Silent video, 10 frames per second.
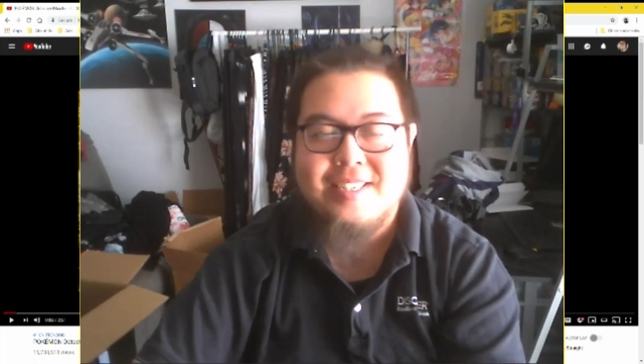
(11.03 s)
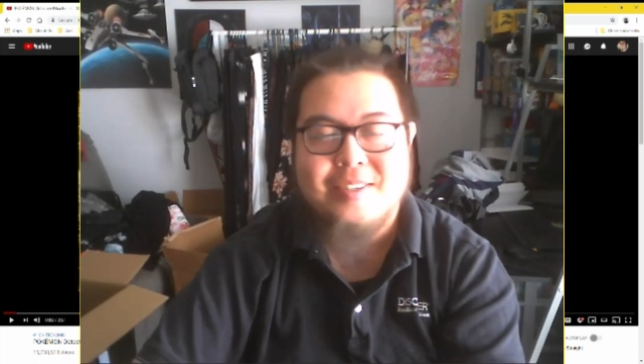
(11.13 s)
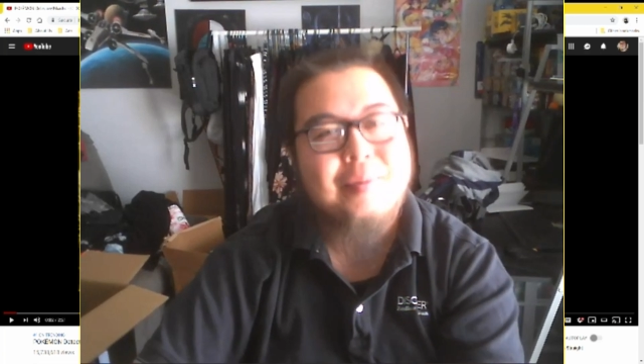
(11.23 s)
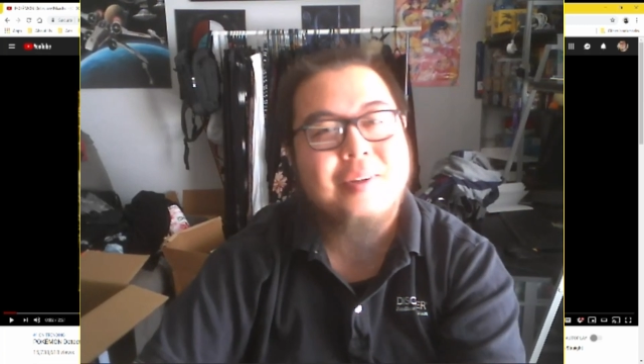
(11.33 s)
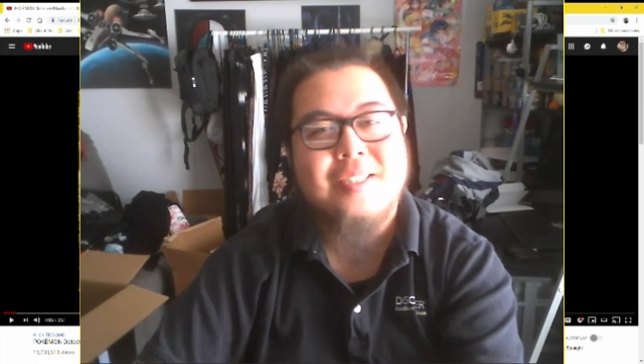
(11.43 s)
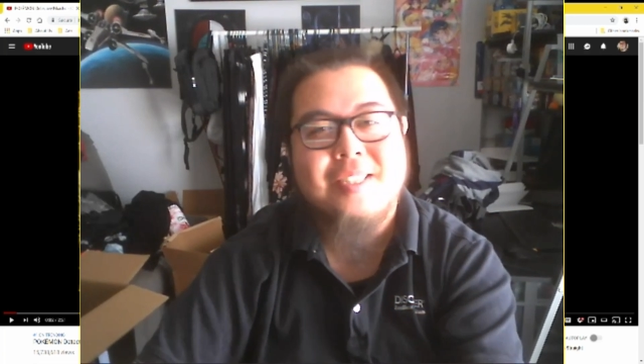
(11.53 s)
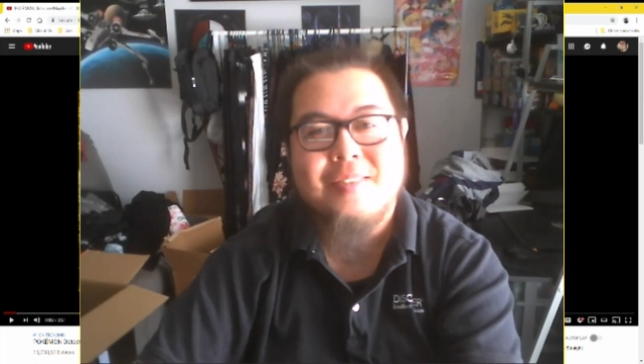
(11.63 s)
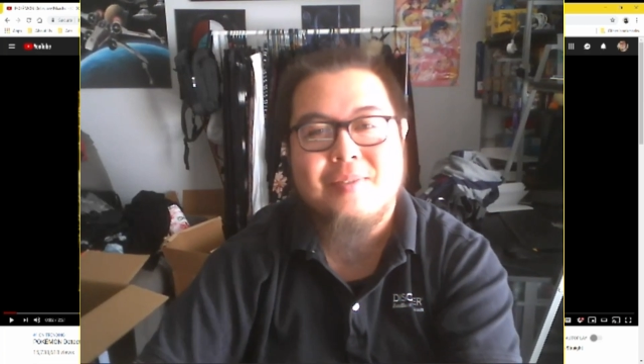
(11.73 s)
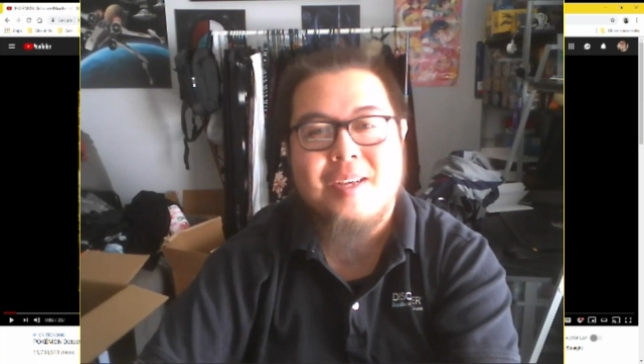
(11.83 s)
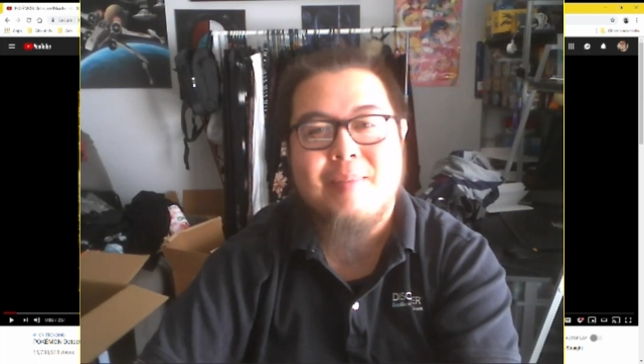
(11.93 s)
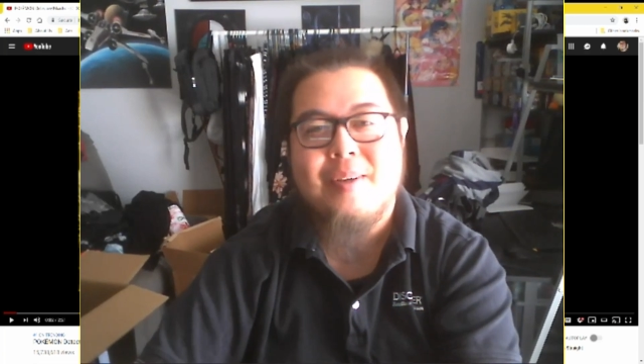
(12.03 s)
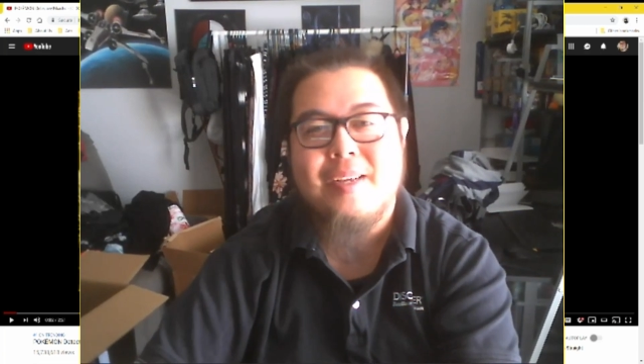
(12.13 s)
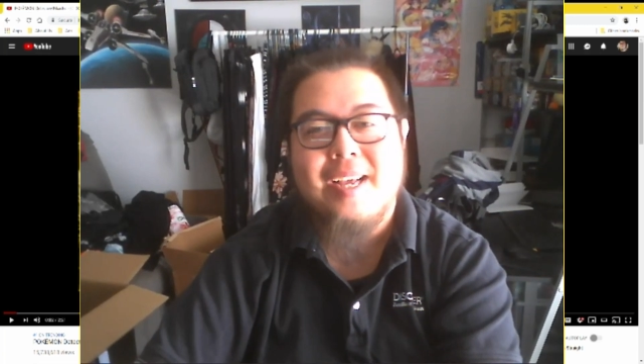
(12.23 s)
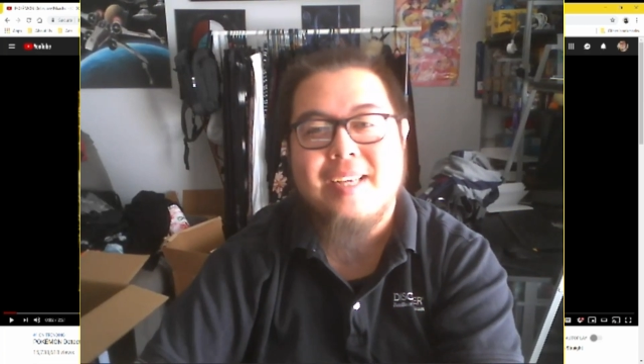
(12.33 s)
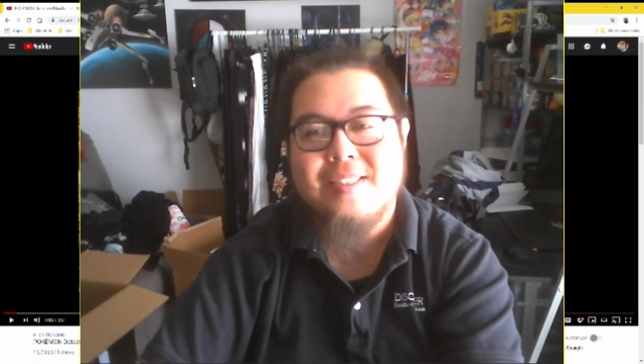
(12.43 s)
Do apologize for that, but
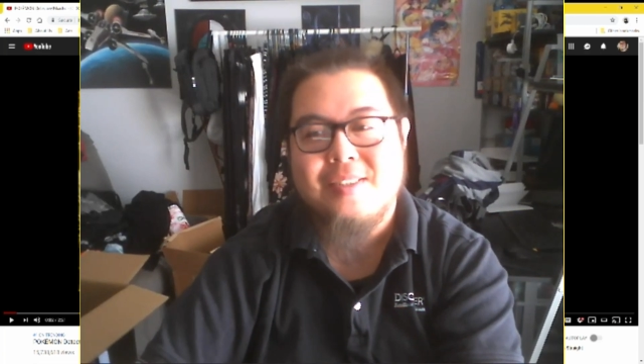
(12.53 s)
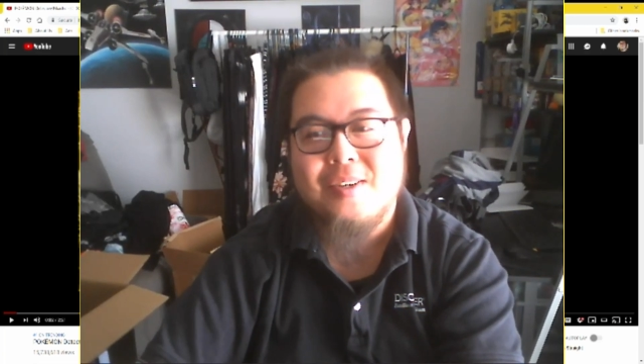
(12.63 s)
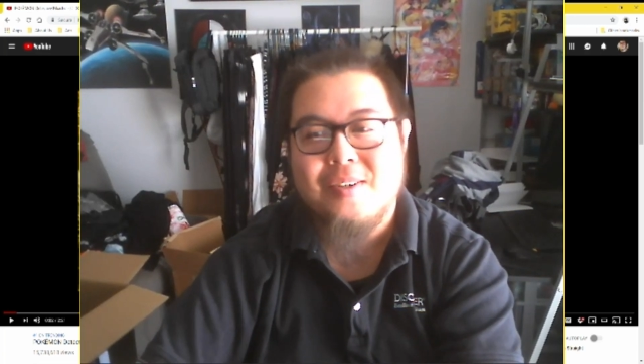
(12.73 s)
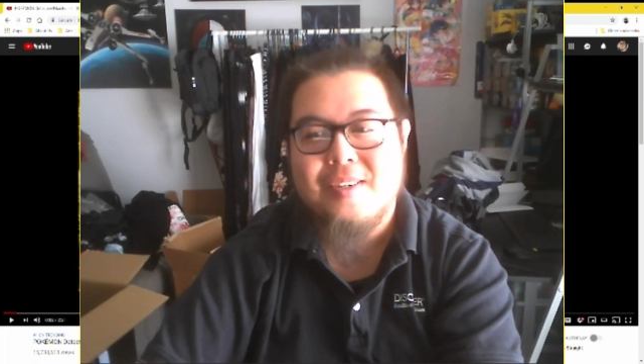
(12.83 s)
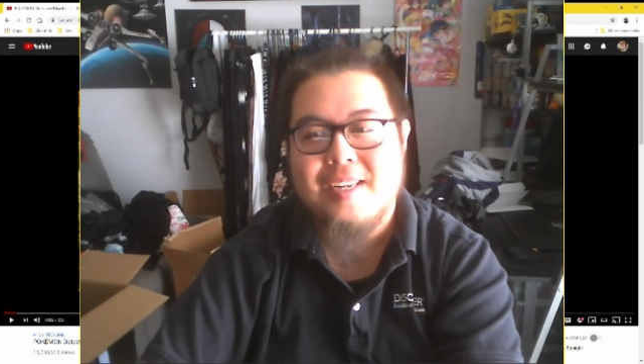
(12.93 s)
as you know,